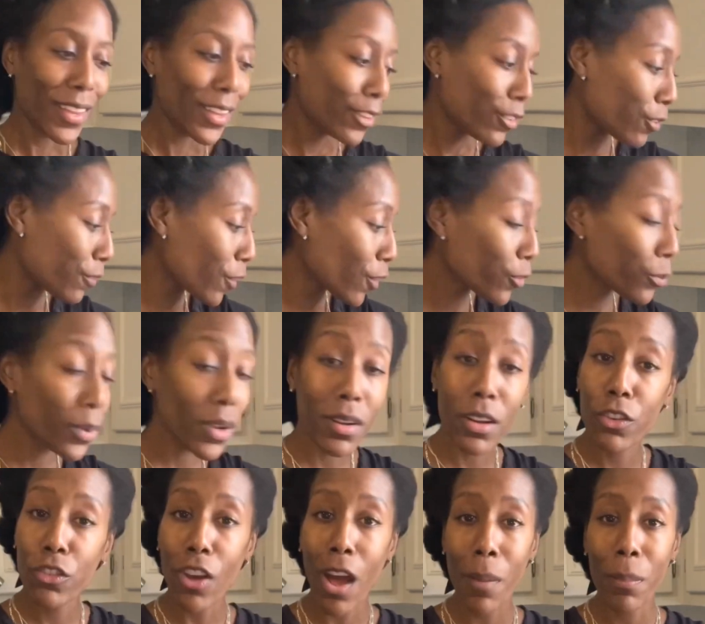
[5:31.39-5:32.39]
So first we're
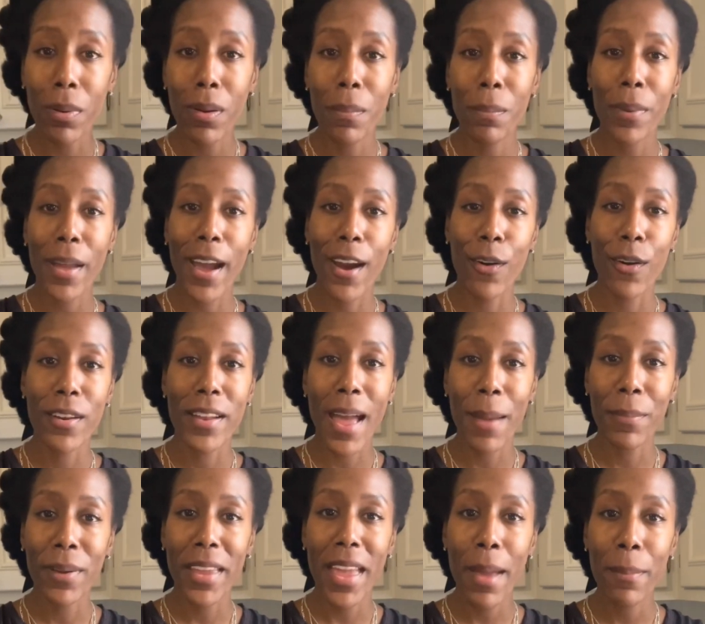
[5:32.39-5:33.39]
gonna chop up our
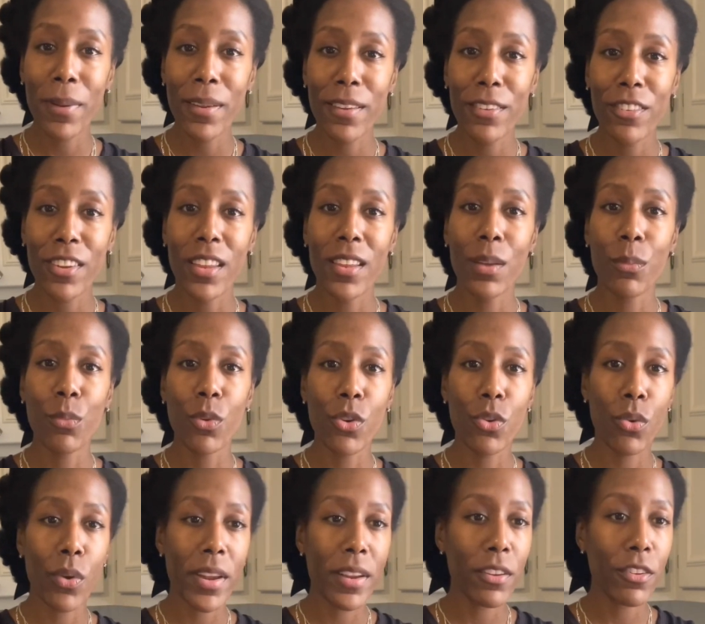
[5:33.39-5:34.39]
Napa cabbage, and then we're
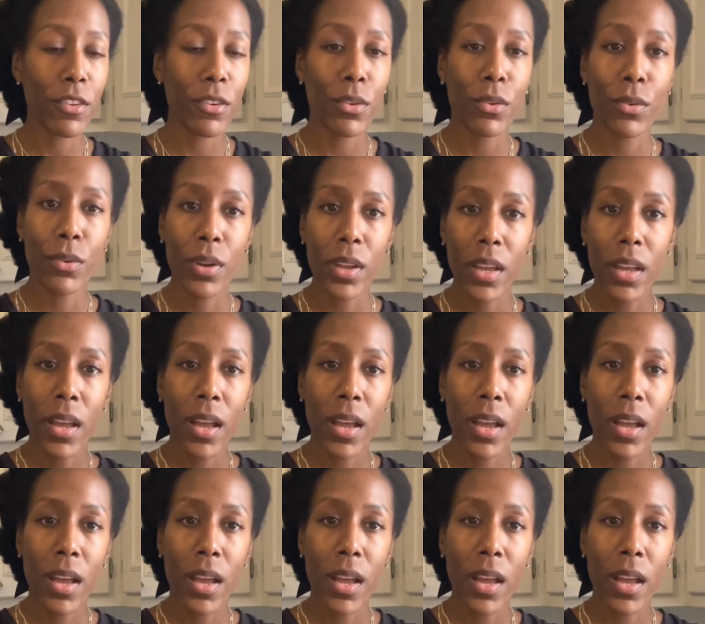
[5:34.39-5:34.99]
going to